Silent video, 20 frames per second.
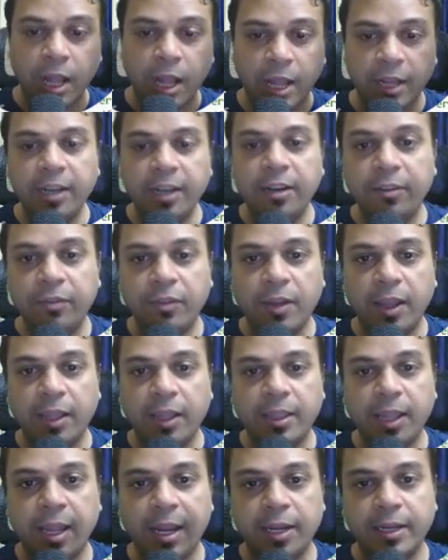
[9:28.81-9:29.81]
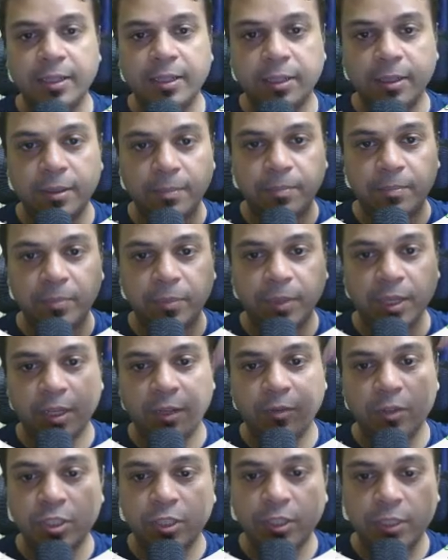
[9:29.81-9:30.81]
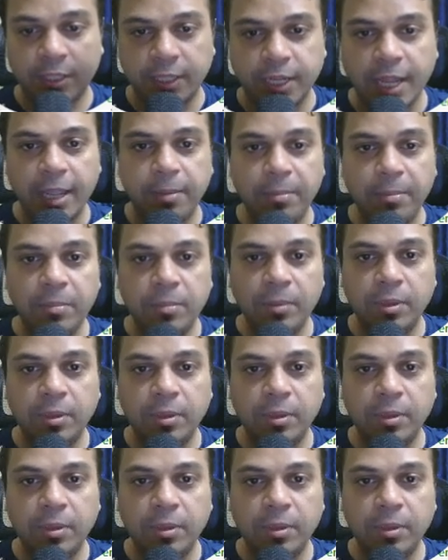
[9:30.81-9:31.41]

identify that the conversion time,